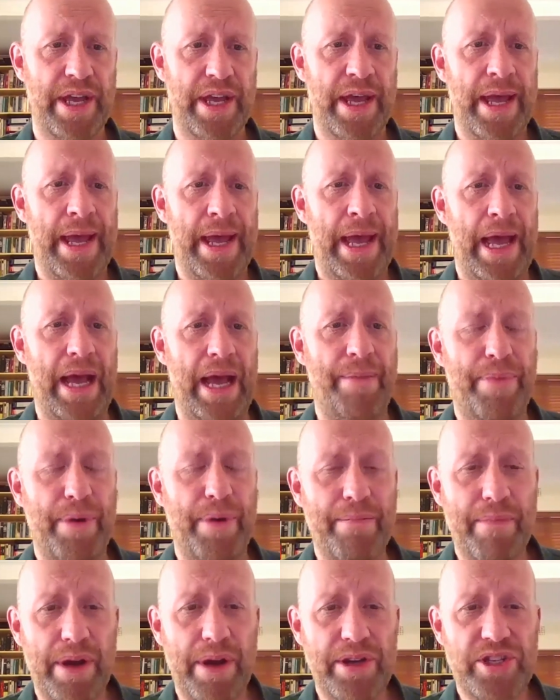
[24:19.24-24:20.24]
But
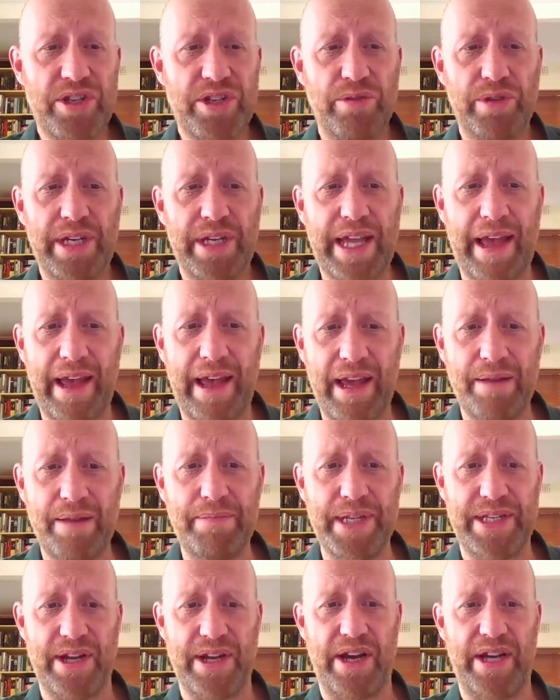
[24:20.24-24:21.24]
most children can be
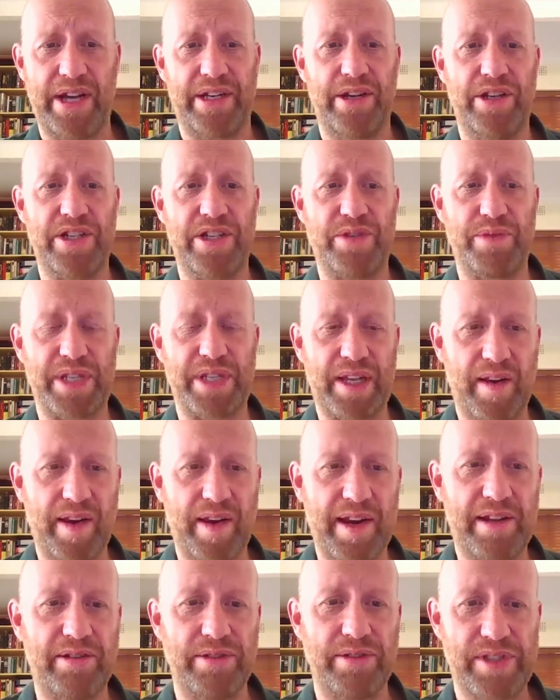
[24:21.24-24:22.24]
diagnosed with clinical
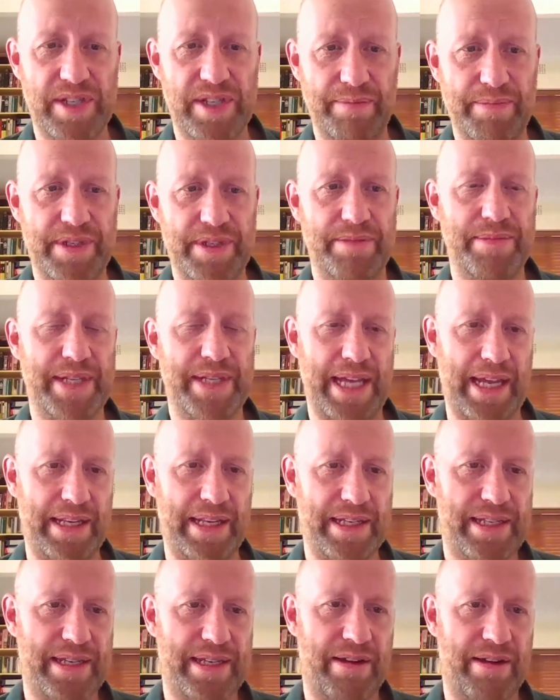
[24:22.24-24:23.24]
symptoms and
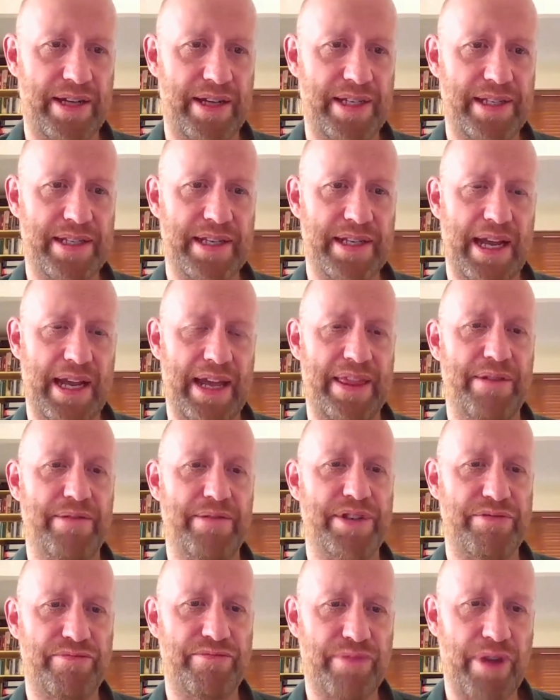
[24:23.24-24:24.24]
signs, and there is a
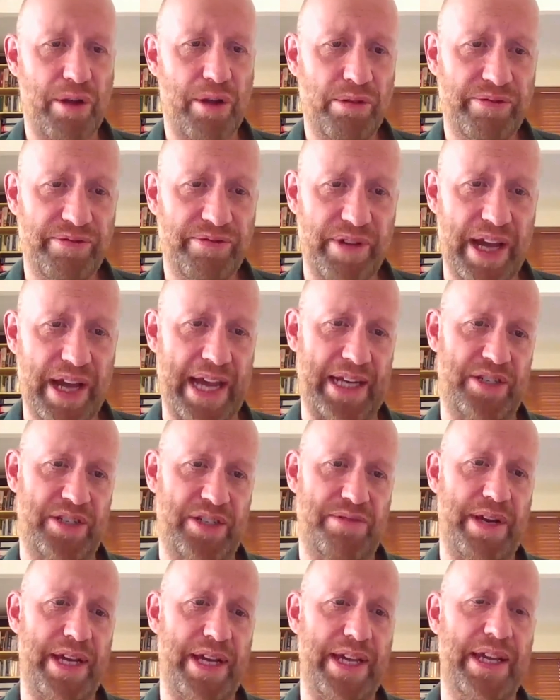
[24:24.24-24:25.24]
role for
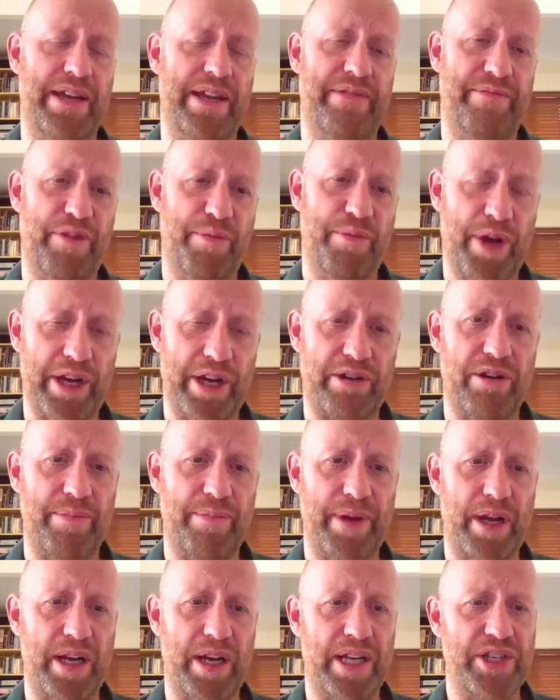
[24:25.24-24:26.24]
X-ray and for
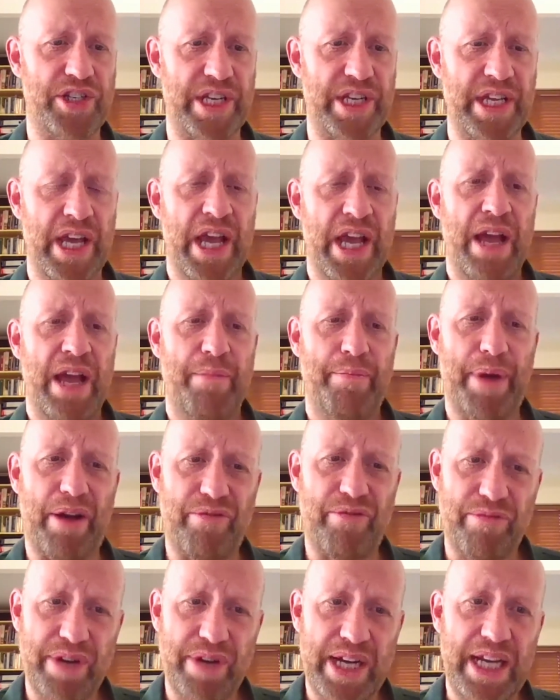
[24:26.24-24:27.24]
microbiology, but
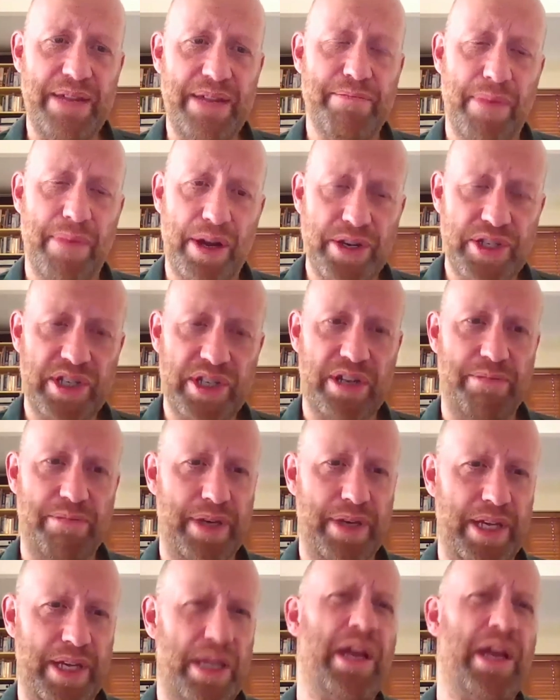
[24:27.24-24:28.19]
really most can be